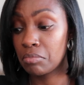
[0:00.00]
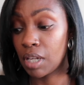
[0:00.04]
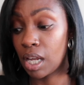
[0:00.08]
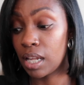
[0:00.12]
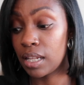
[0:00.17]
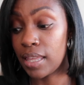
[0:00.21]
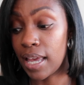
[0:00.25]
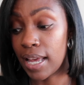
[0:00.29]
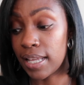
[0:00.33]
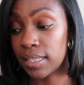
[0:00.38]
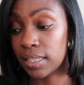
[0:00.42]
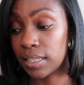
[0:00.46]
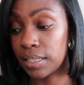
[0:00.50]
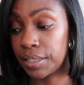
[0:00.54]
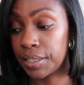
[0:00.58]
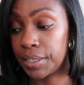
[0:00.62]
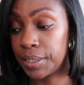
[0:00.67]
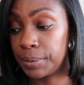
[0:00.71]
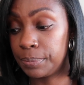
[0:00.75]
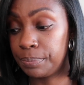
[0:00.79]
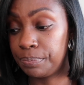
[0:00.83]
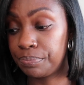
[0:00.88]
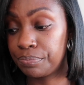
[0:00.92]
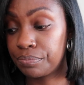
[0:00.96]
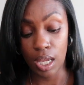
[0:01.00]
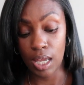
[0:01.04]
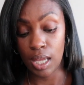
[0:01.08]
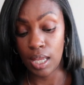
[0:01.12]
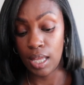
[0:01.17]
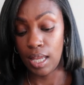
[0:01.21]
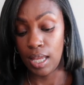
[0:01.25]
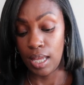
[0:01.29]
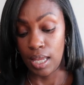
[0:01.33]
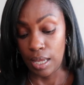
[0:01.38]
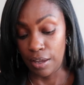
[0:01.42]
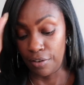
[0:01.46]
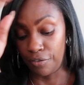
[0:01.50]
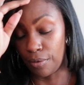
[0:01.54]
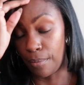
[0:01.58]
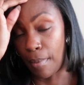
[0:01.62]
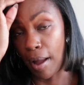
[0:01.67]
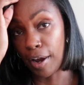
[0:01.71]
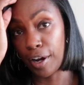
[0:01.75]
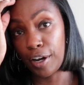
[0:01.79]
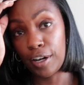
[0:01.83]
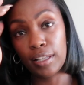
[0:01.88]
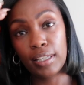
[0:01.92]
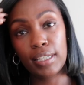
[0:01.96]
That's good. For
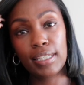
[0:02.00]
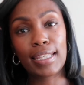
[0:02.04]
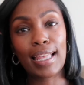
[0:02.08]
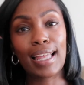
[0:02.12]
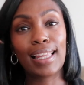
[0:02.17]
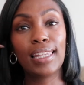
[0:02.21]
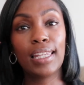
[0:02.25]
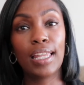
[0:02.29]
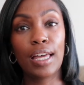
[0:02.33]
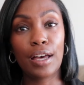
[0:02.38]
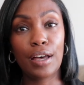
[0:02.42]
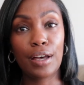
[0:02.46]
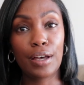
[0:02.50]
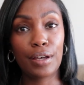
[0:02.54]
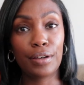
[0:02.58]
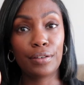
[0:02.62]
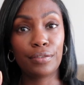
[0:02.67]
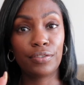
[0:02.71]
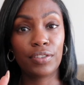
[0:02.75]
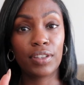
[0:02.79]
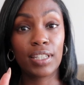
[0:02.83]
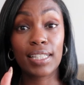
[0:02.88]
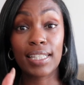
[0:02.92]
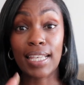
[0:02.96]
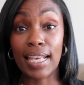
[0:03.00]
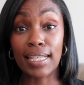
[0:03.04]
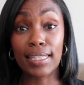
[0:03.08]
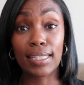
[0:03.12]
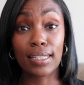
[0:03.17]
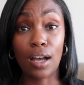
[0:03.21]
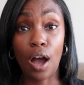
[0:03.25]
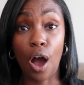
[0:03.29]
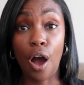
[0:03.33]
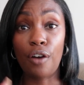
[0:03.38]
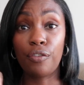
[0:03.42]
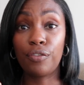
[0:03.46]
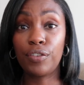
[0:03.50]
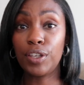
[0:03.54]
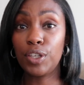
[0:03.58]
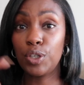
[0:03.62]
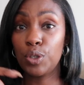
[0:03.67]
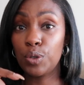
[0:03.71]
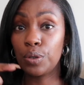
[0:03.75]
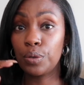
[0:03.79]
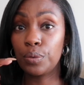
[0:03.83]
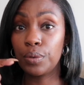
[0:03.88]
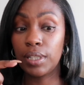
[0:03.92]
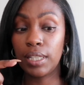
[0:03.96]
my girlies that love the taste of coffee,
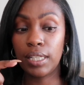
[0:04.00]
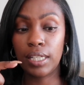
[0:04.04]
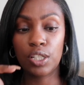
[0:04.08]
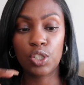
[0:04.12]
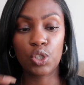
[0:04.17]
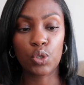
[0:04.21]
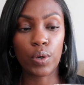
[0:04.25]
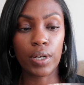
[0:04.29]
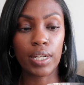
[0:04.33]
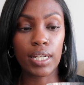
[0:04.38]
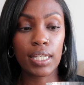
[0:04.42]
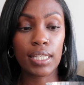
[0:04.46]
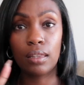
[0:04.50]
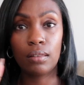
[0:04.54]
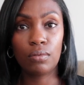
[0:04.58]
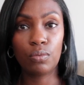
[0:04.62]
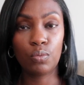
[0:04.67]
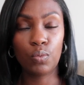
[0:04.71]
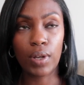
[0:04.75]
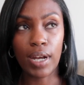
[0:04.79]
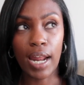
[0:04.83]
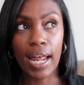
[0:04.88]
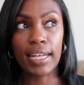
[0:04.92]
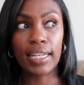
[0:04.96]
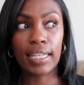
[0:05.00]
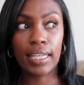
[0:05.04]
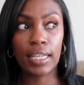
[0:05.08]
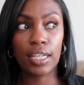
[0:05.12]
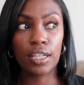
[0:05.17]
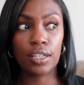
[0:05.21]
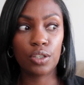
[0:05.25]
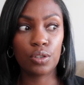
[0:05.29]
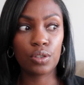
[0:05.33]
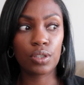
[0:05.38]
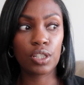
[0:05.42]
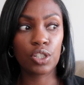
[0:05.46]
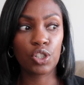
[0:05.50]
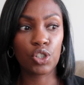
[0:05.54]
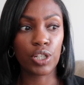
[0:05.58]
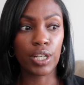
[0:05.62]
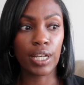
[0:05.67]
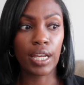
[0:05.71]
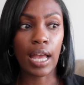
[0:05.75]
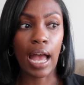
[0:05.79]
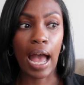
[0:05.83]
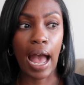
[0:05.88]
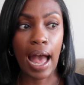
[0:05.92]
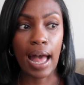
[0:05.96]
you will really enjoyed it. When I used to
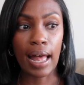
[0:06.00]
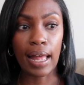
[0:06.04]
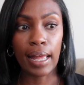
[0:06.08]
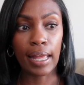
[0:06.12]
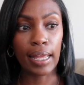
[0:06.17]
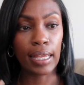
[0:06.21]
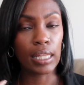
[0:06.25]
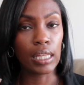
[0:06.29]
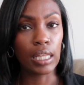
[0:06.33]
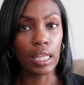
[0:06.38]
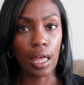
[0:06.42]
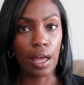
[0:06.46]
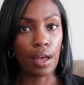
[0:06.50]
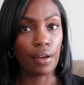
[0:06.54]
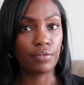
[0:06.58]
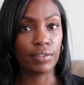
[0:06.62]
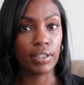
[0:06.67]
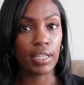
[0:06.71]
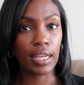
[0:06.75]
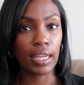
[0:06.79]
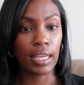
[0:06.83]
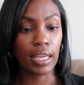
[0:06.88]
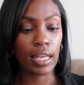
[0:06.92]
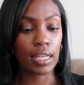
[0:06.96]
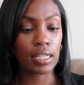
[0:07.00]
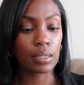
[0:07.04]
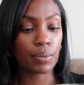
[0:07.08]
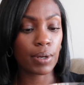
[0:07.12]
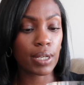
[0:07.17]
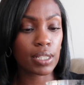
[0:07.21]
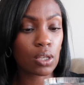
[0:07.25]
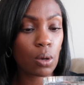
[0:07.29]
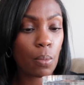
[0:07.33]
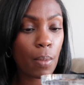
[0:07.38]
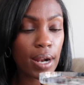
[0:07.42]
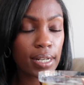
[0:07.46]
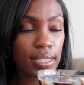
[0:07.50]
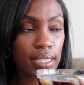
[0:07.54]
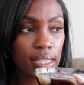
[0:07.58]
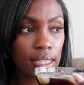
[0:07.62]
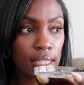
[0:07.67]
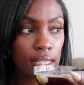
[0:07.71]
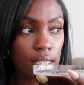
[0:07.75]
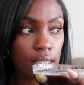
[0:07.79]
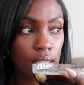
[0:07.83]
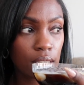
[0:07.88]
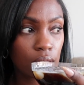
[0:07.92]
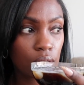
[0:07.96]
drink, I loved getting espresso
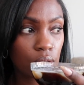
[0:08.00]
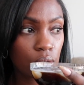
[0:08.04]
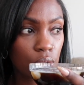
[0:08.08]
martinis.